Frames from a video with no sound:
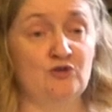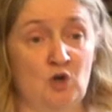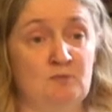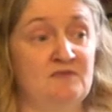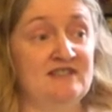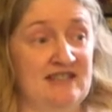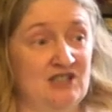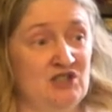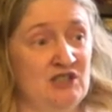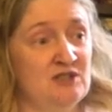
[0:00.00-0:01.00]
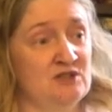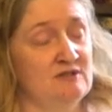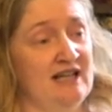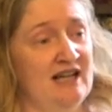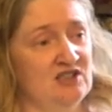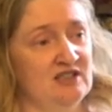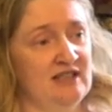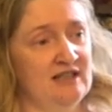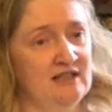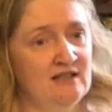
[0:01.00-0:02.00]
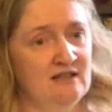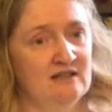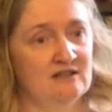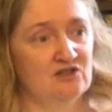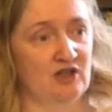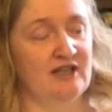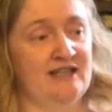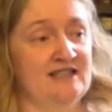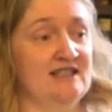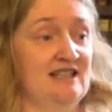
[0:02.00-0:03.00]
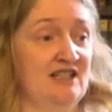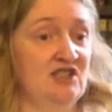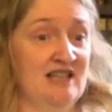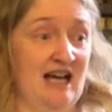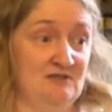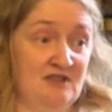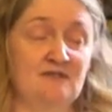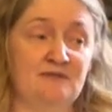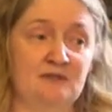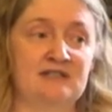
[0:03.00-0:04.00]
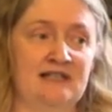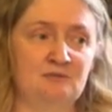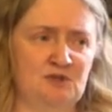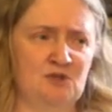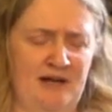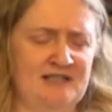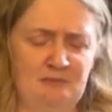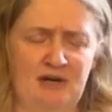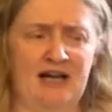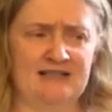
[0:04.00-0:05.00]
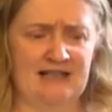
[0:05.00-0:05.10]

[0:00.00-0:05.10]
top of the ditches, so it's actually truncated the ditches after they'd filled in, which is quite a surprise